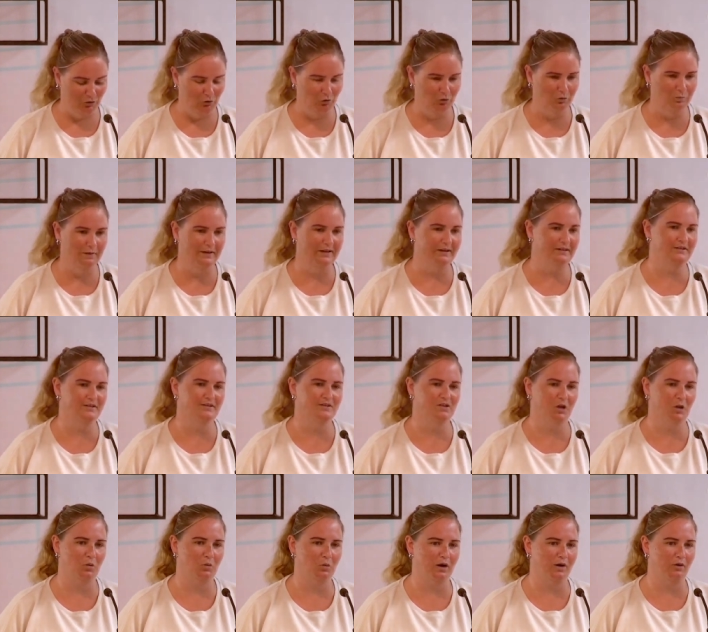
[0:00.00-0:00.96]
all been
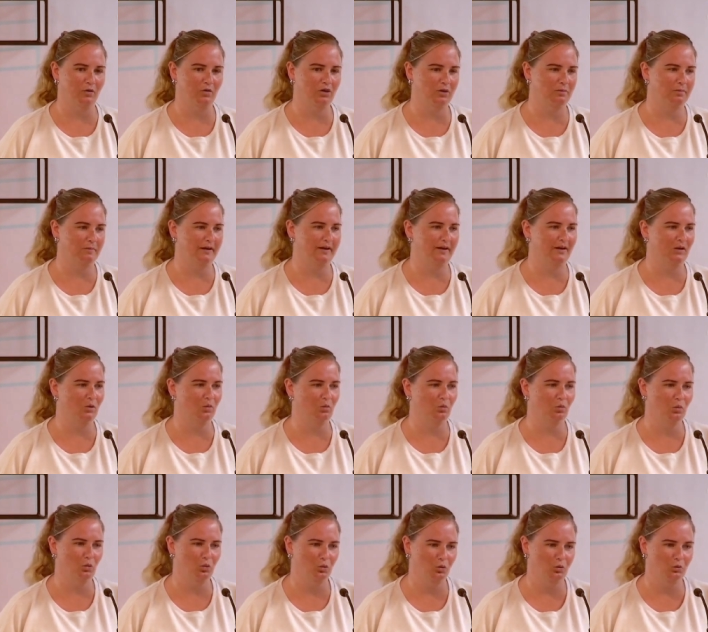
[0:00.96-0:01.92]
so
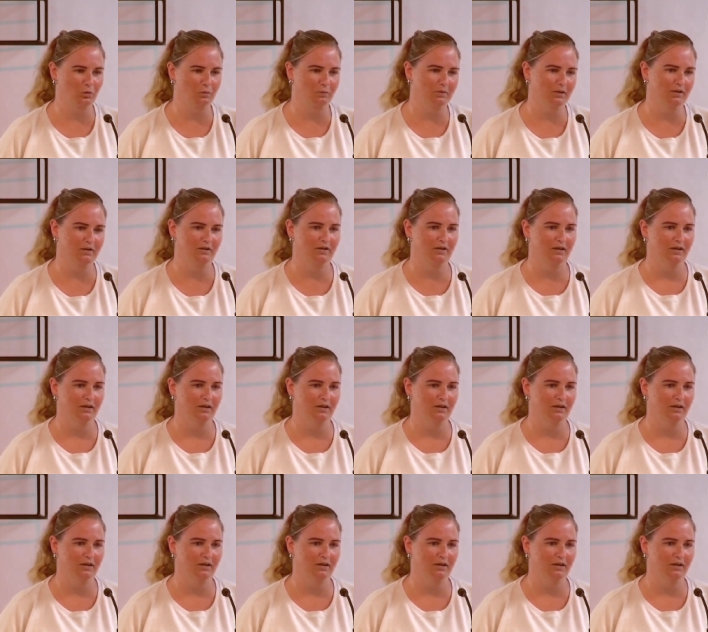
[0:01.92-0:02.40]
welcoming, warm,